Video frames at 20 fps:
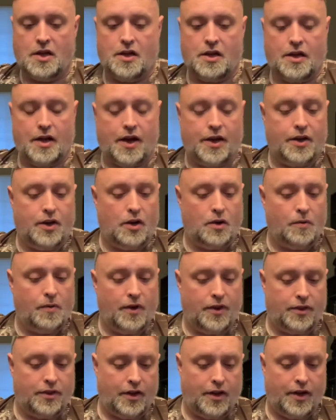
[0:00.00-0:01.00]
I know
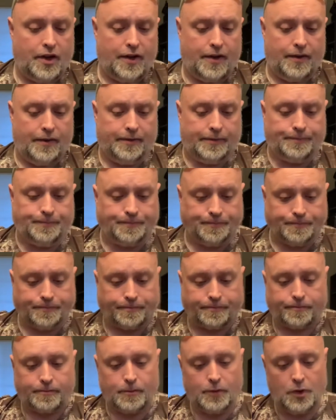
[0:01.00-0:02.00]
with a
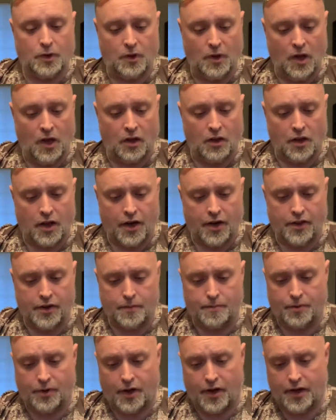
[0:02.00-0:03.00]
lot of their
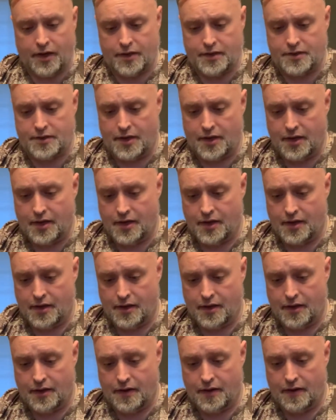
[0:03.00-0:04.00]
products,
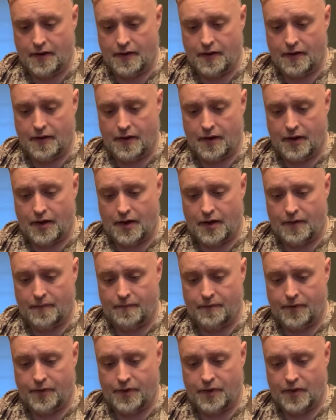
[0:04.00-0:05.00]

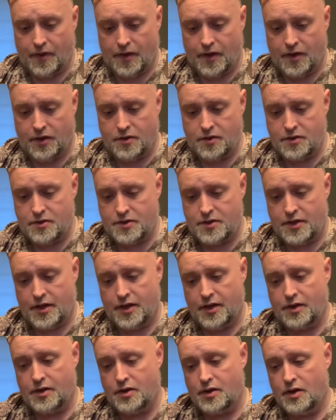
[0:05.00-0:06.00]
they do
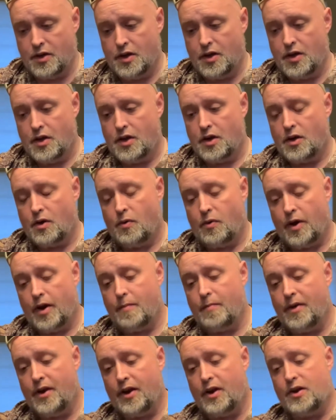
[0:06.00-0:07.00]
send quite a
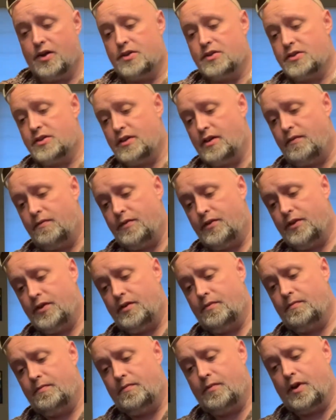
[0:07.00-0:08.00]
bit of good stuff with them.
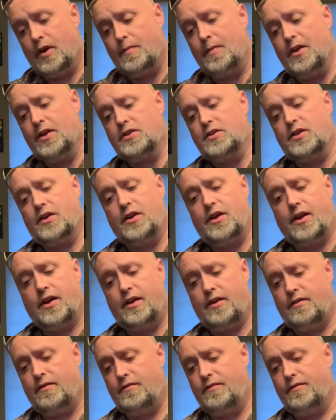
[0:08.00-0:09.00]
I mean, it's going to have,